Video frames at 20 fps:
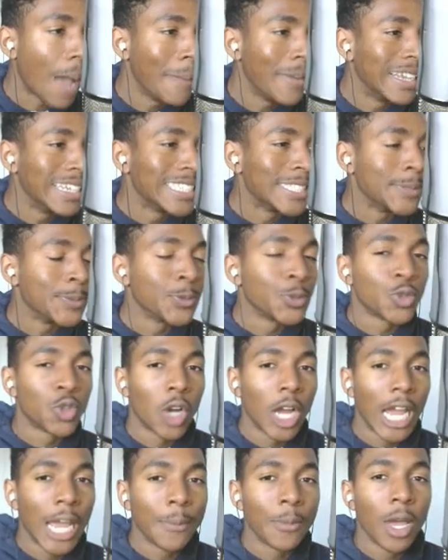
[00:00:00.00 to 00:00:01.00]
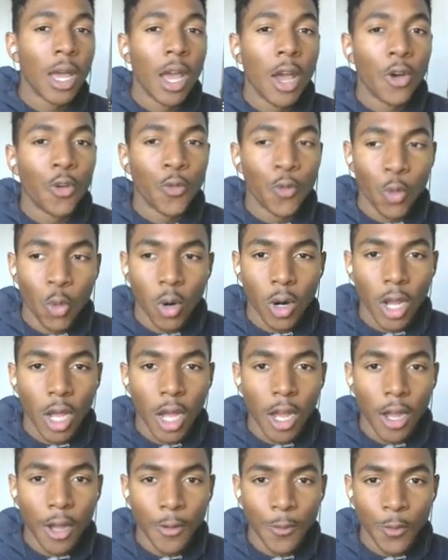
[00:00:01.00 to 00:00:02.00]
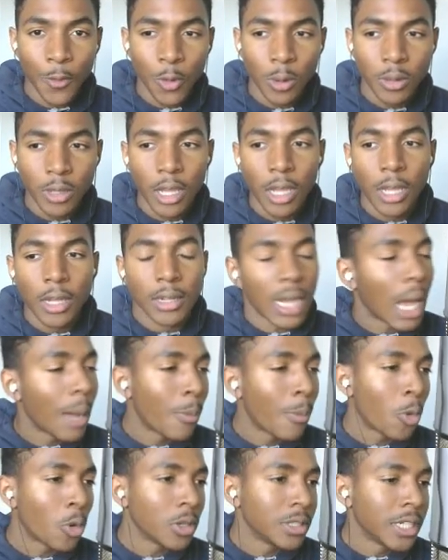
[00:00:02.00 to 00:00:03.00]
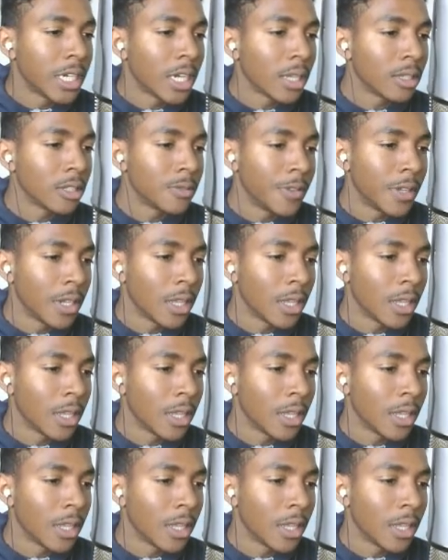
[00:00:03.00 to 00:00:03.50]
comment, and subscribe for not more tier list